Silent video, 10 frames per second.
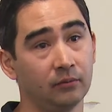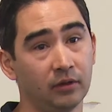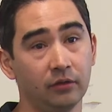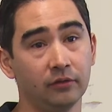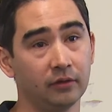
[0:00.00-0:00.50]
We
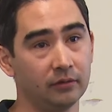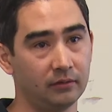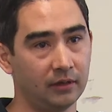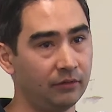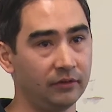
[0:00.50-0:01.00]
use it
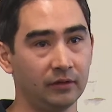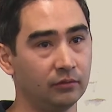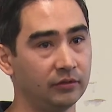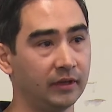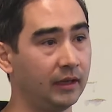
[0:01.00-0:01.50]
every
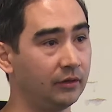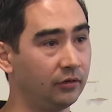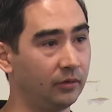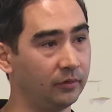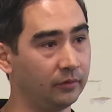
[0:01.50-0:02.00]
single day in
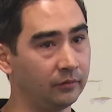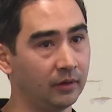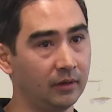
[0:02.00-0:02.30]
terms of